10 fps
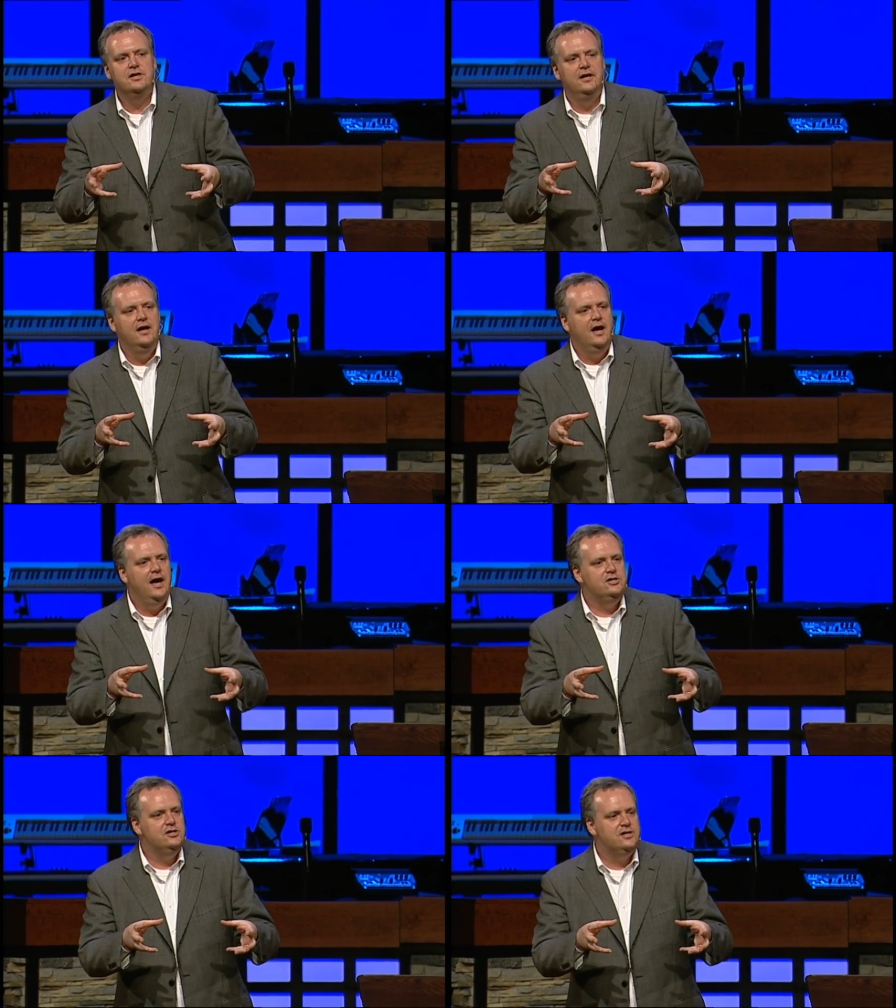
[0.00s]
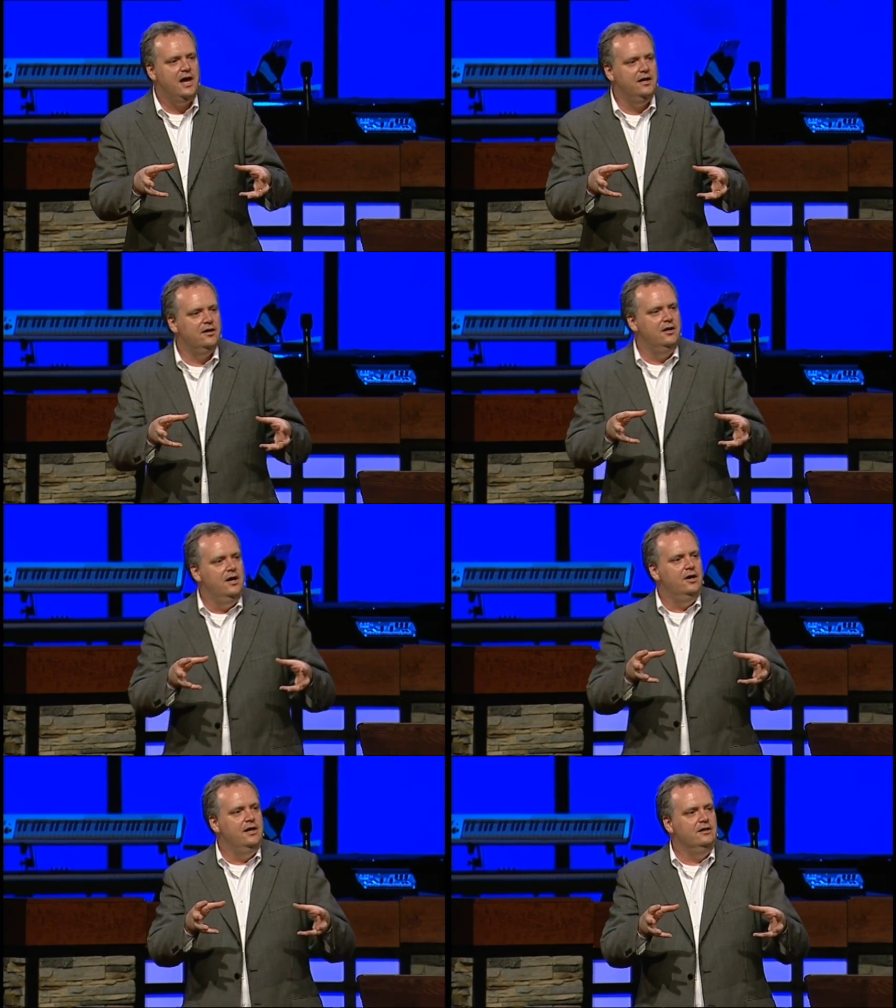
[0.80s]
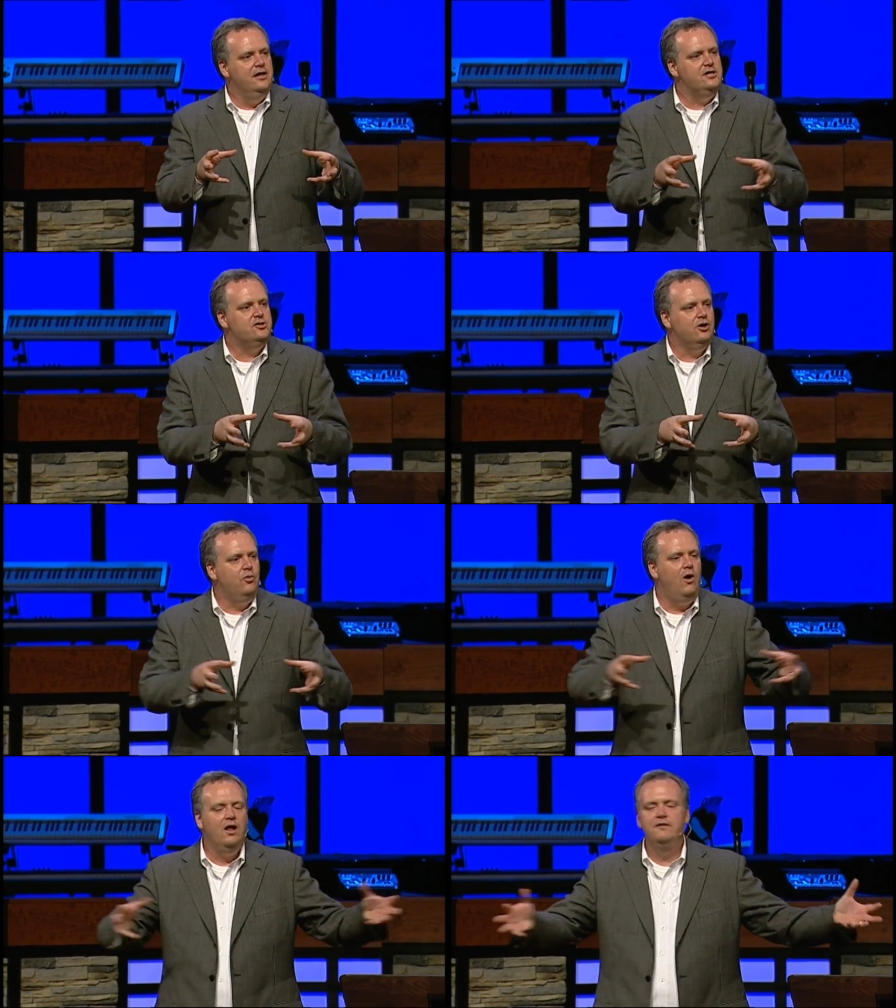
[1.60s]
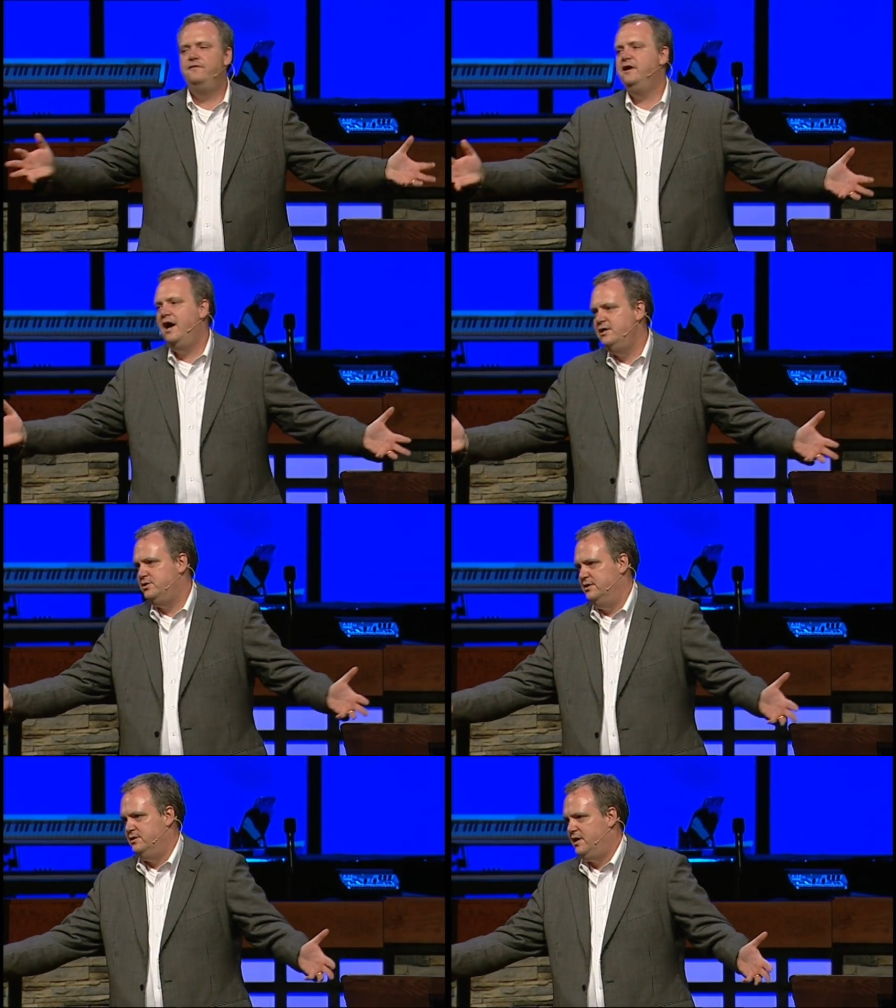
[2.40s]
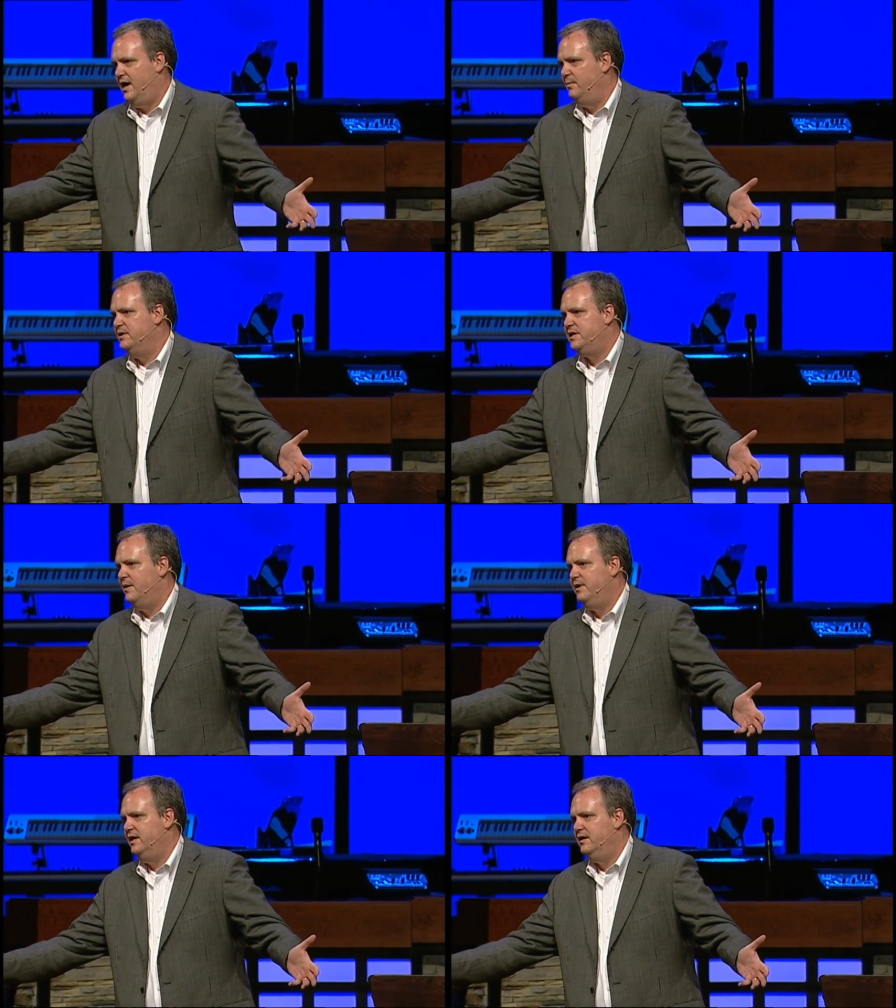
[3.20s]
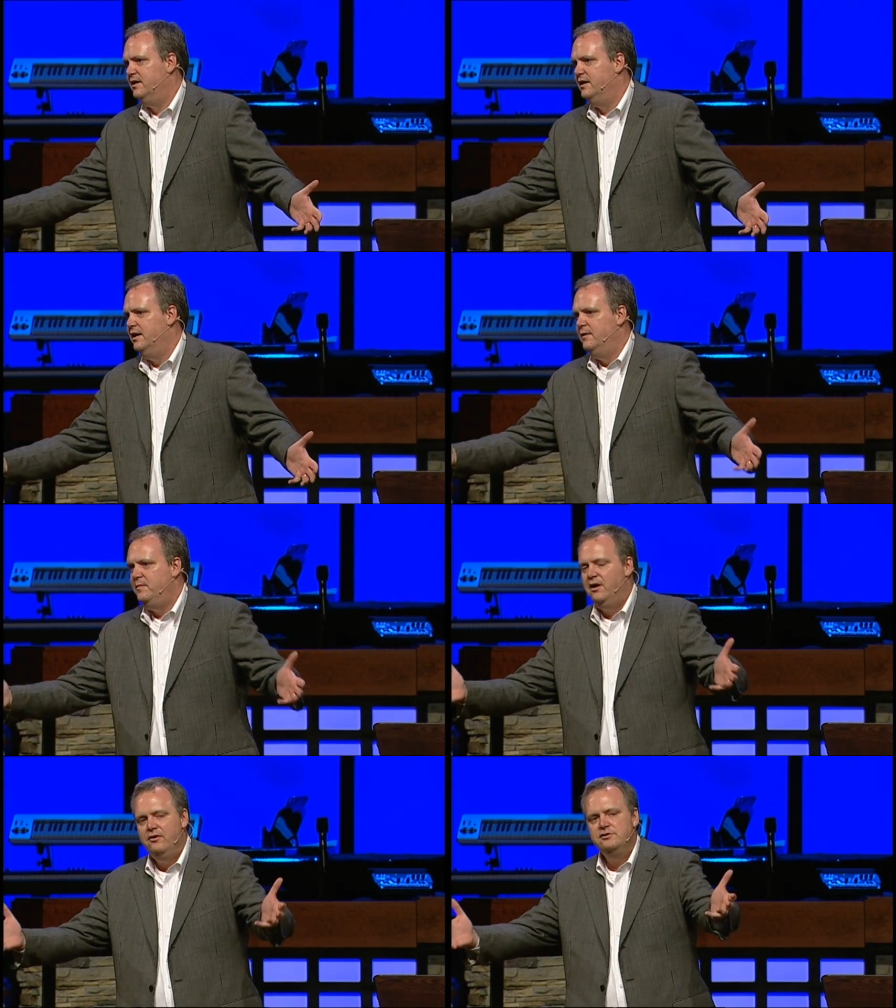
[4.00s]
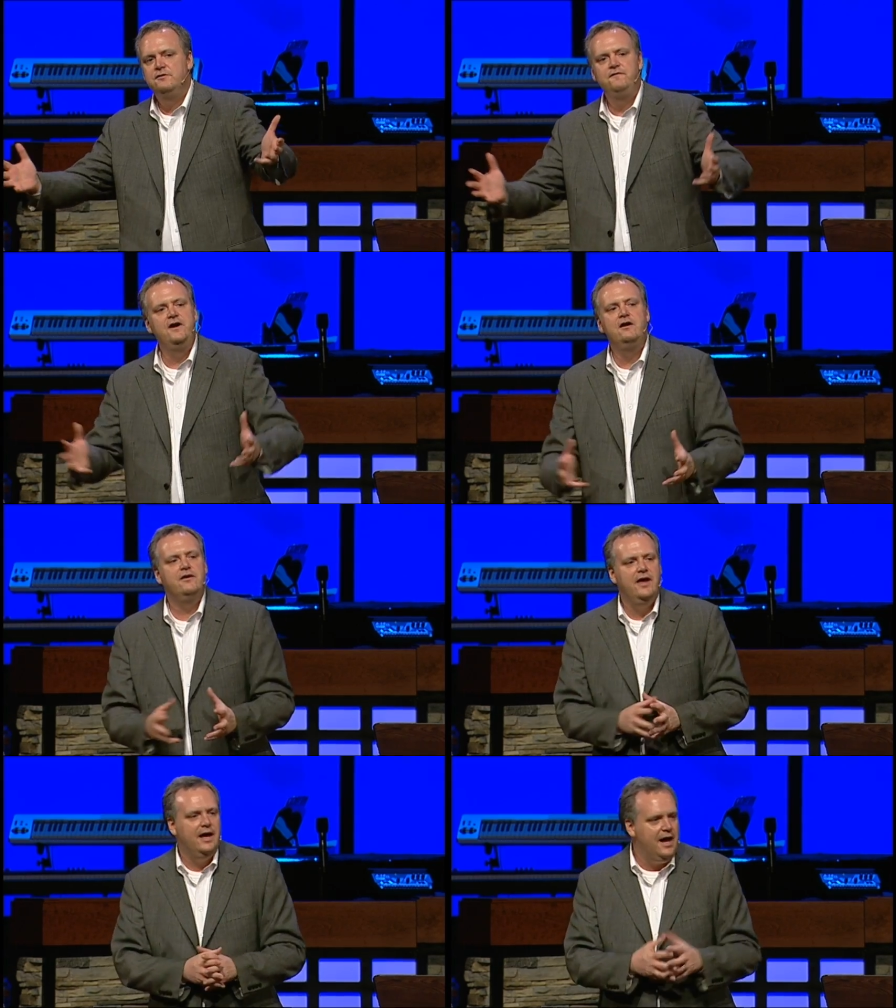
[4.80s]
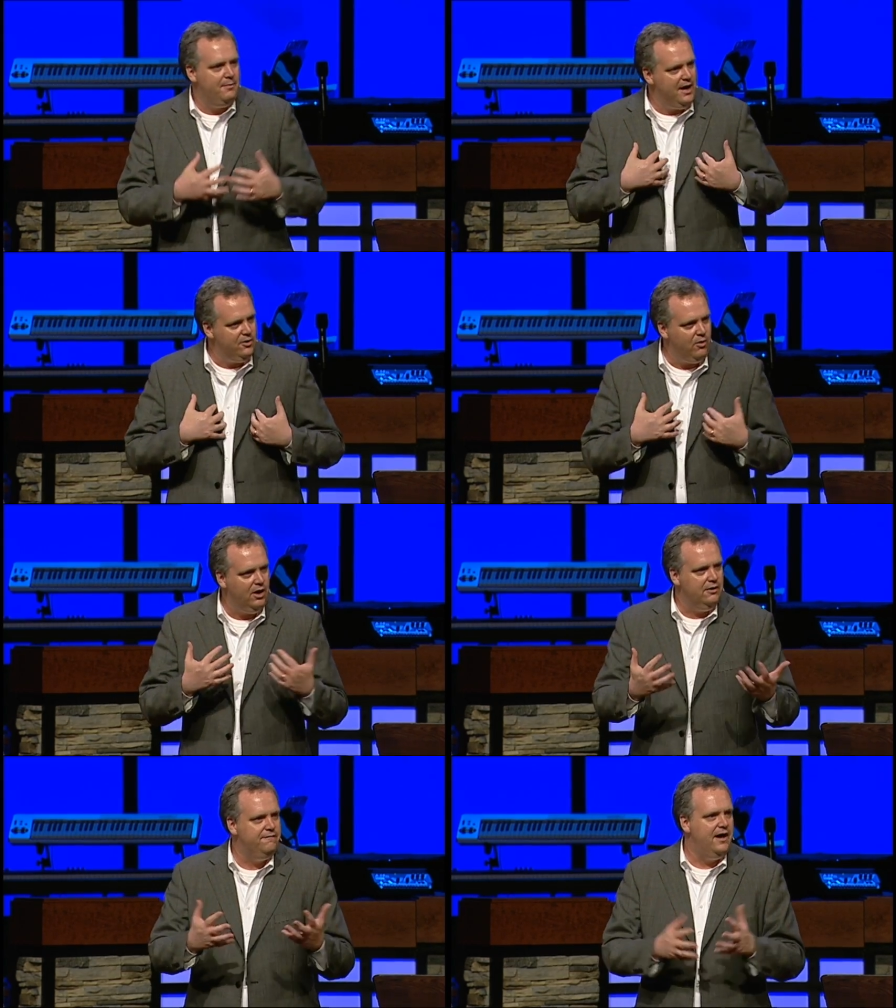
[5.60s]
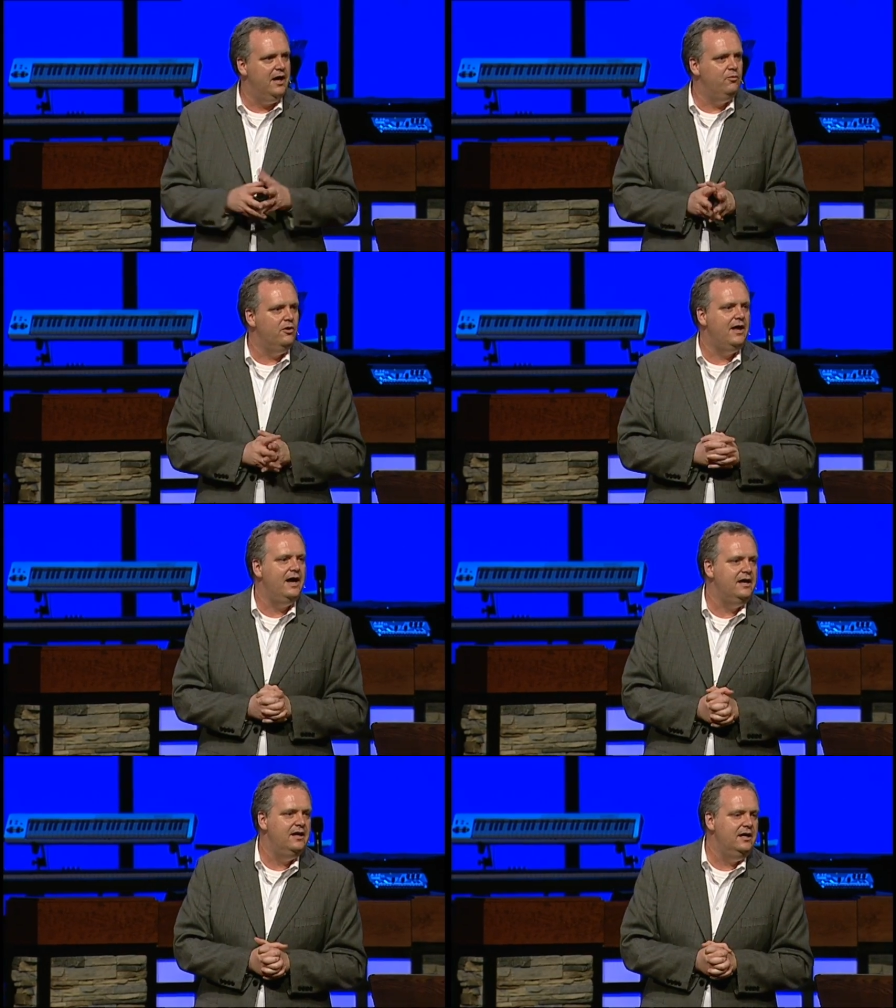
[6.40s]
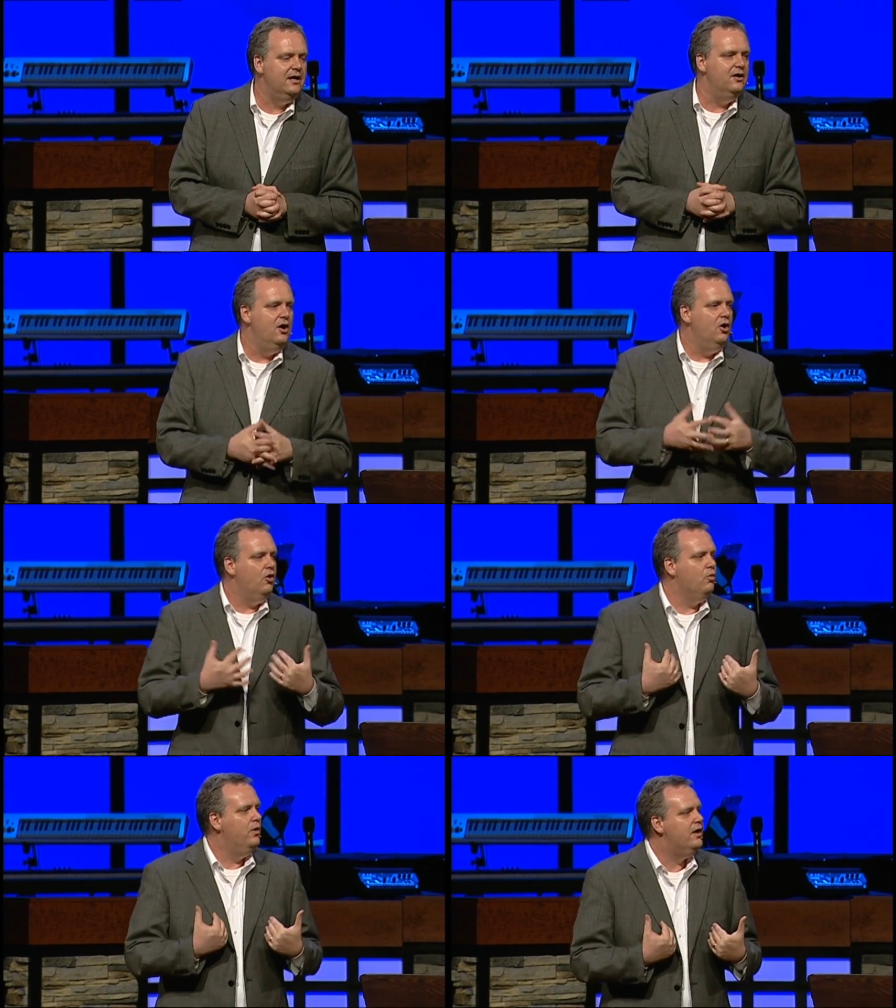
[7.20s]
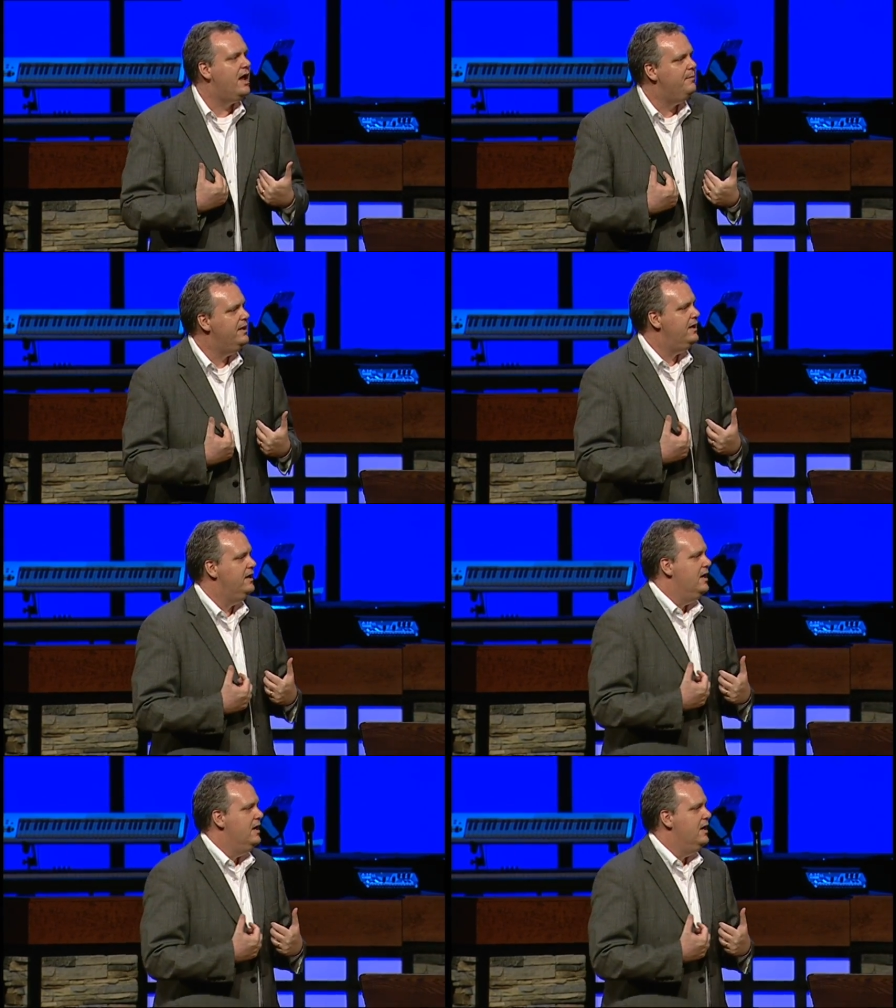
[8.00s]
And, and she's had to list her qualifications time and time again. And, you know, there's a fear in that. Am I qualified? Will I get in? Or will I be